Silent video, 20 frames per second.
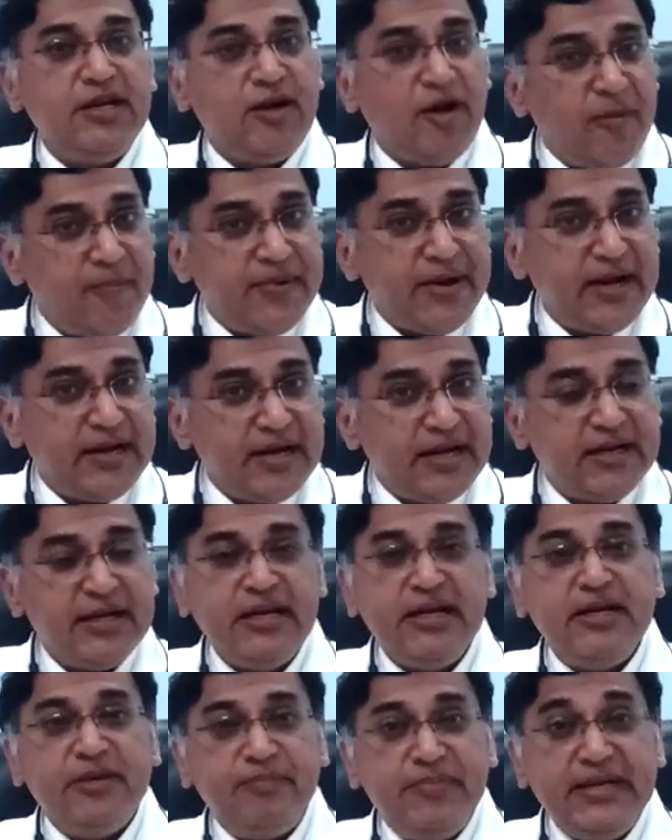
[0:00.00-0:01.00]
operated.
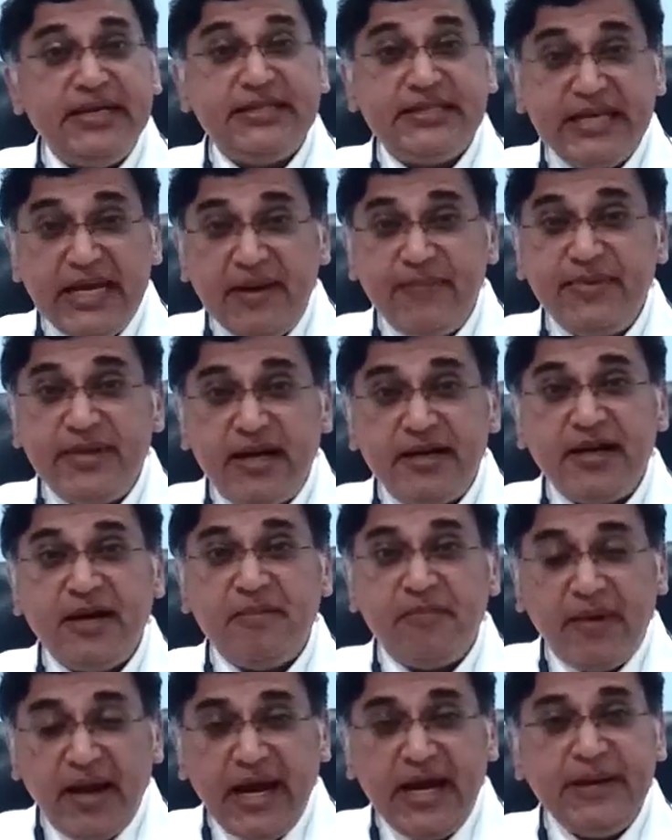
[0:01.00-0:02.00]
Please keep that
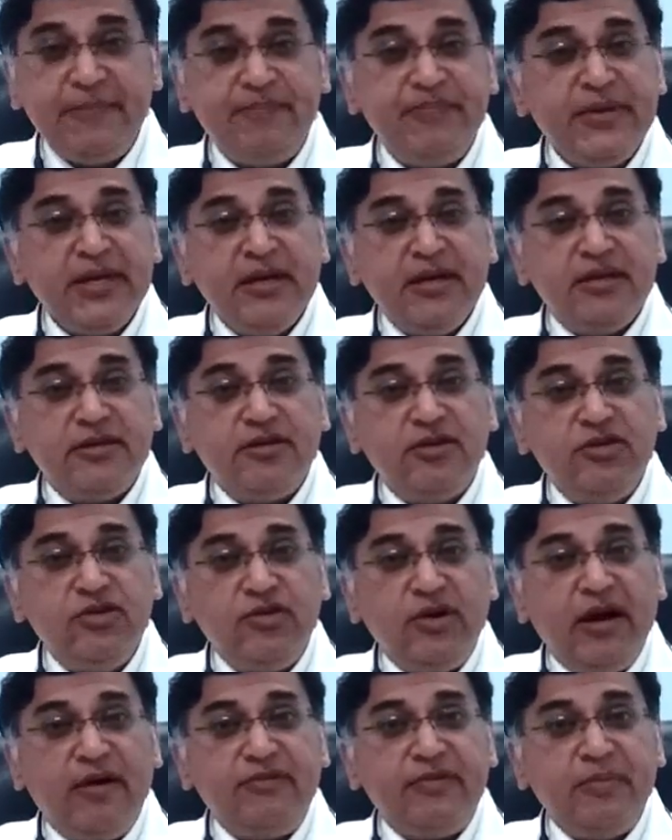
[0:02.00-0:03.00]
in mind. So you
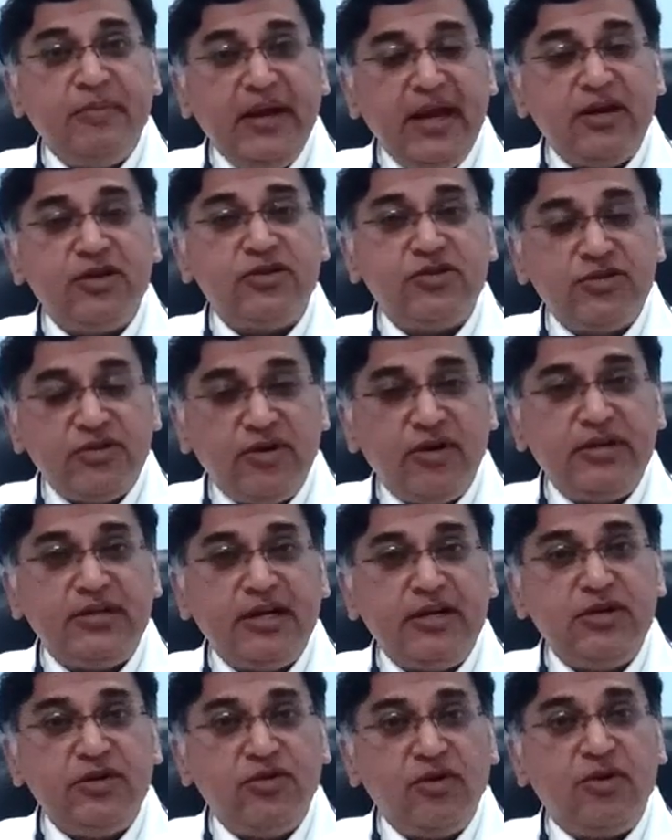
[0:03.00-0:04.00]
have to make sure
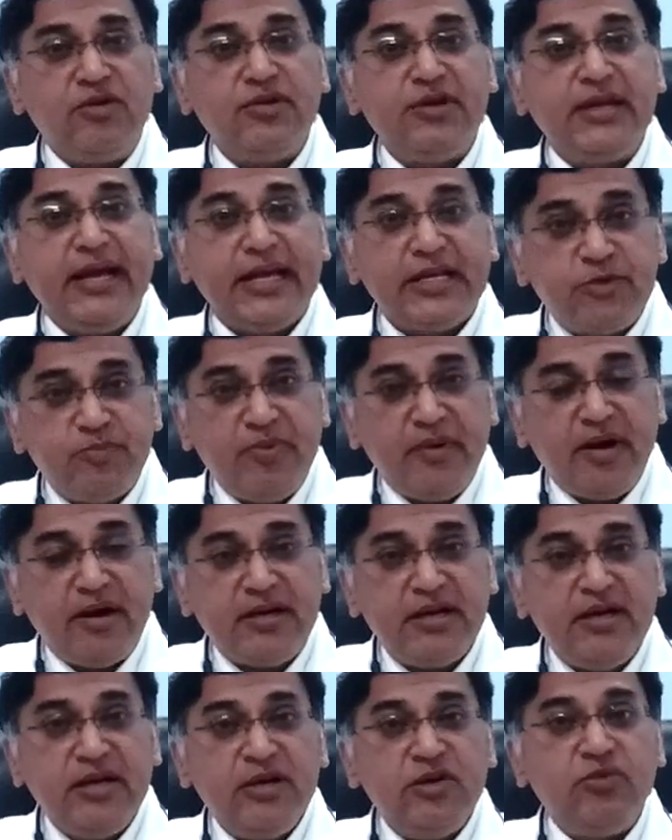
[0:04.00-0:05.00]
that you go to an expert
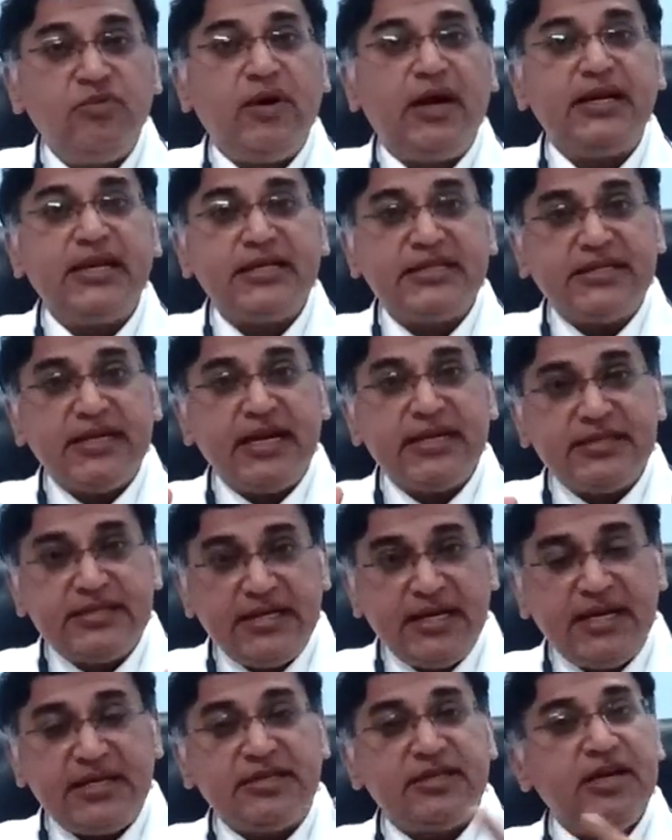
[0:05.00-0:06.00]
who understands
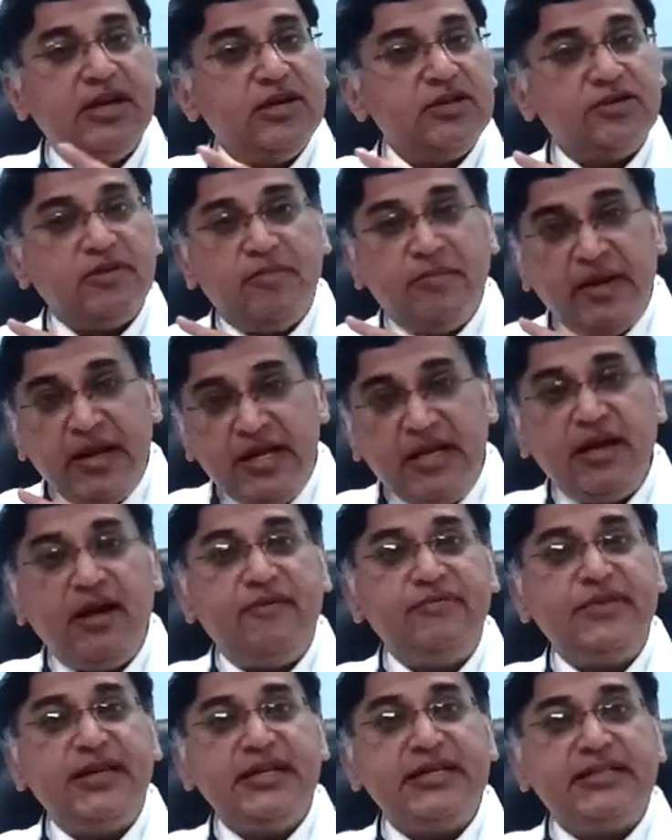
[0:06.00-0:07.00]
this. So many
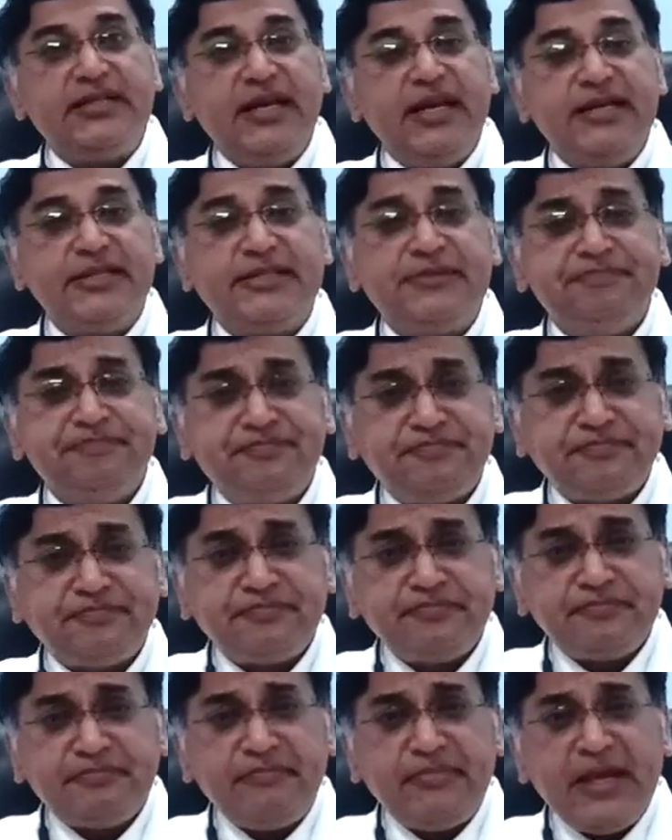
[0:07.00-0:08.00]
of these things,
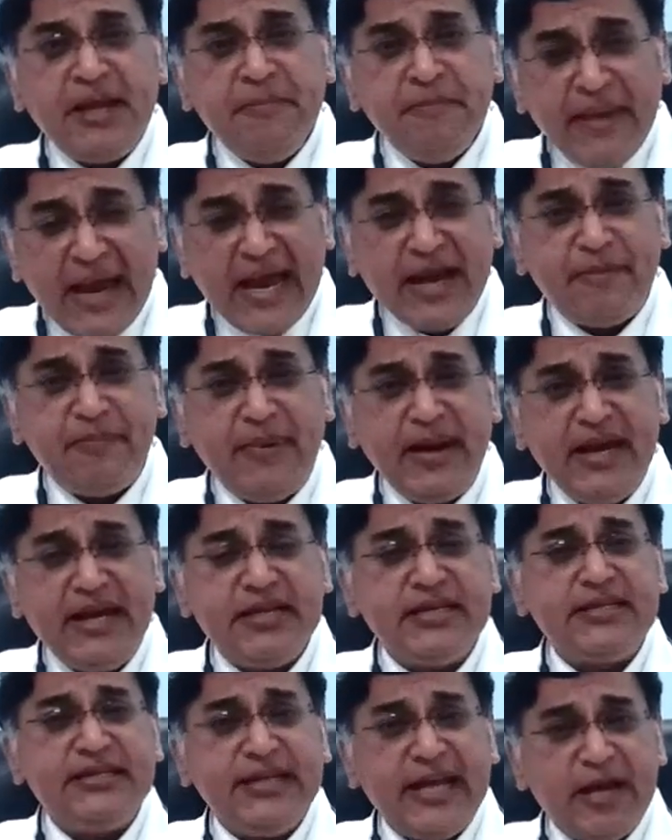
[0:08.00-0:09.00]
back
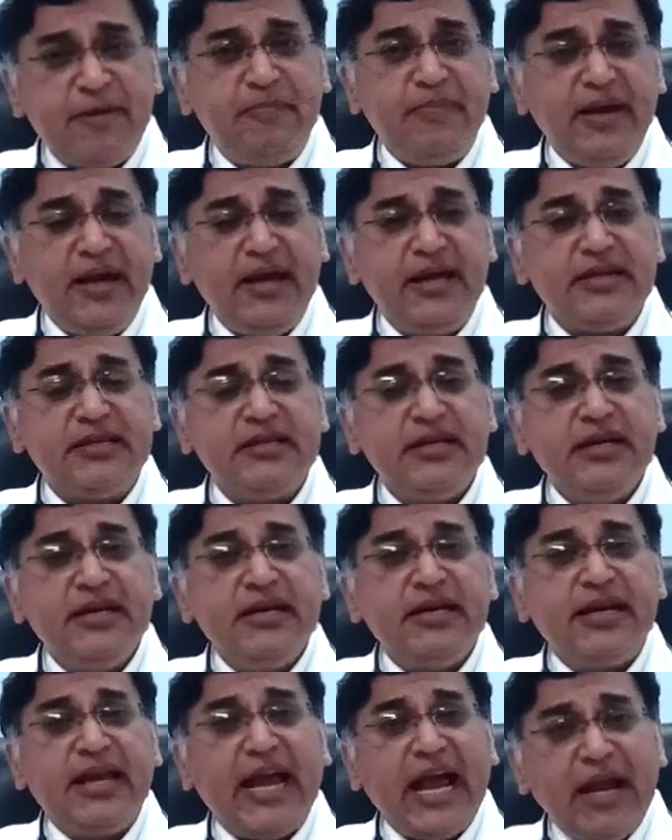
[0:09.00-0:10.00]
pains, neck pains,
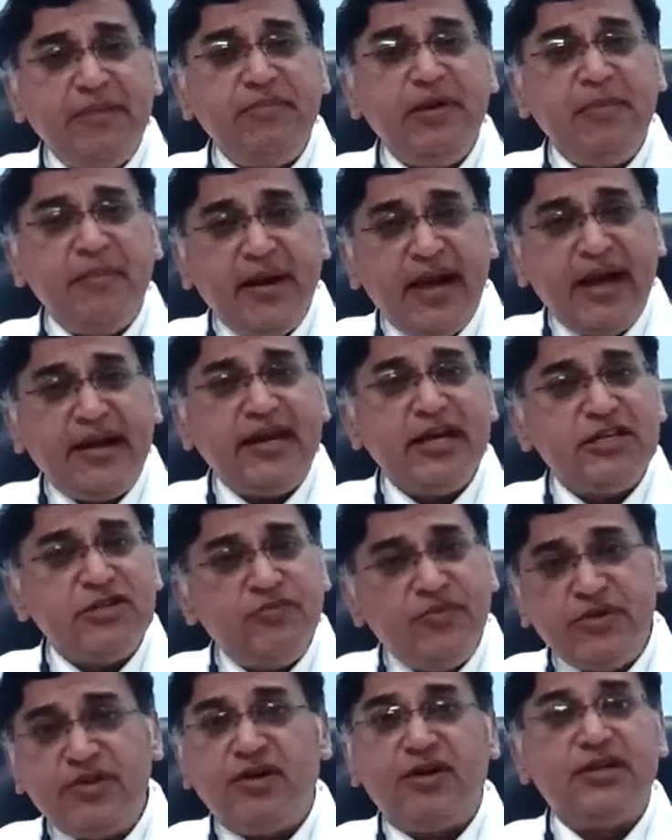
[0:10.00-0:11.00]
can be managed
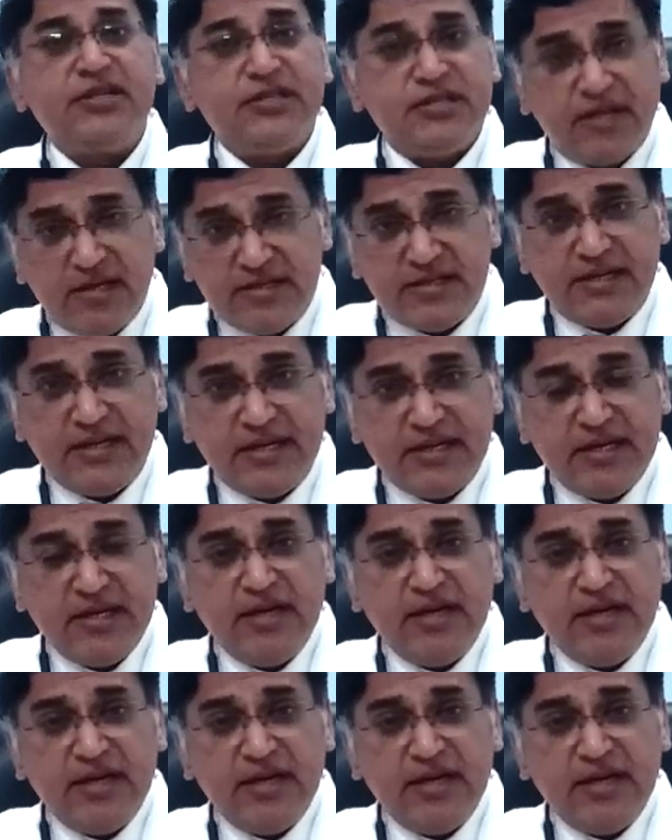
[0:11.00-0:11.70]
without surgery.